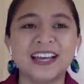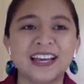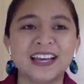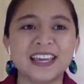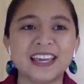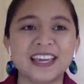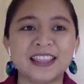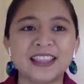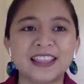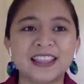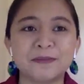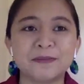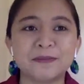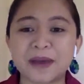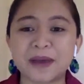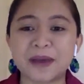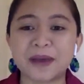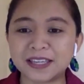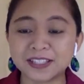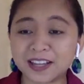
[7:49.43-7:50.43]
In
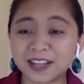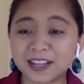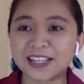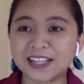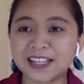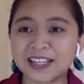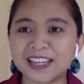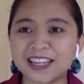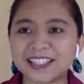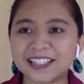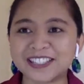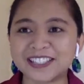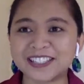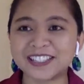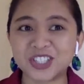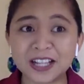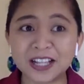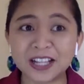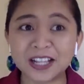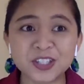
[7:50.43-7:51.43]
my study, it's
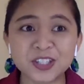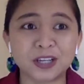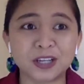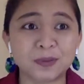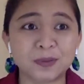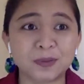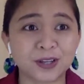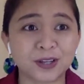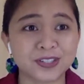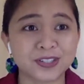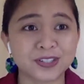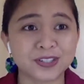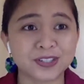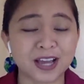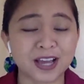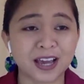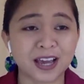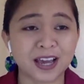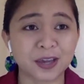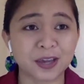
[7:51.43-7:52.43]
challenging because
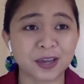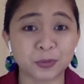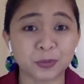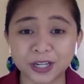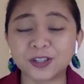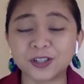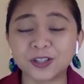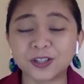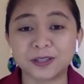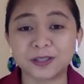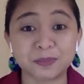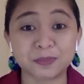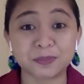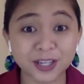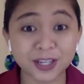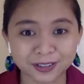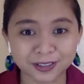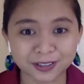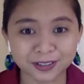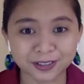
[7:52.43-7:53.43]
I worked on
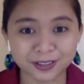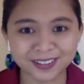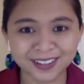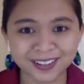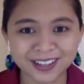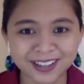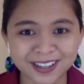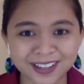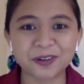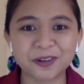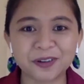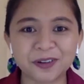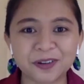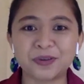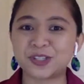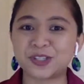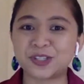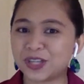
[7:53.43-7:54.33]
beer, which